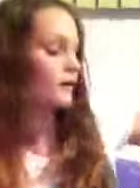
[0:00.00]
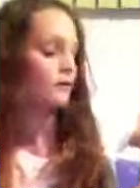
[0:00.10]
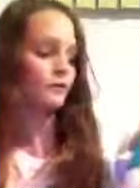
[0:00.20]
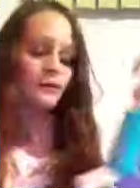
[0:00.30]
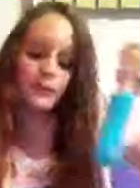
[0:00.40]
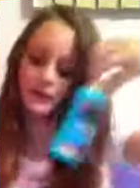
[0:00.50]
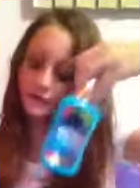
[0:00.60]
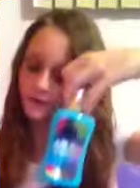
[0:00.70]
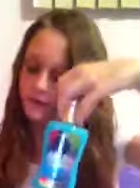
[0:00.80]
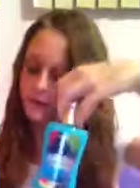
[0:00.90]
Aruba
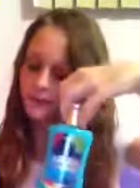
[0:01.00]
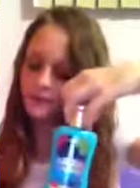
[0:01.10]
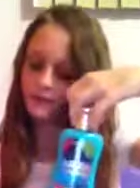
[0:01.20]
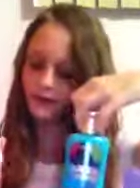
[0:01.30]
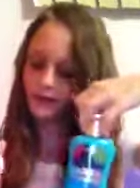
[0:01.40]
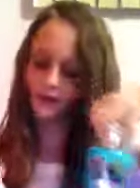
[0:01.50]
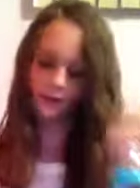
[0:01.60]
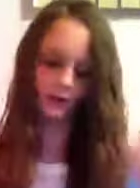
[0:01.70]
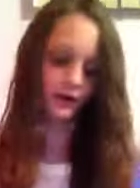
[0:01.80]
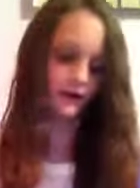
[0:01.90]
Coconut, Midnight
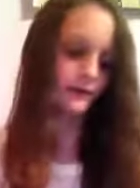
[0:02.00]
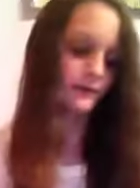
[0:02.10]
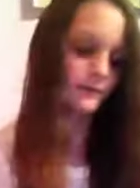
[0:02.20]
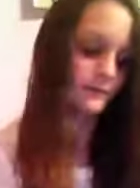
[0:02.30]
Pomegranate,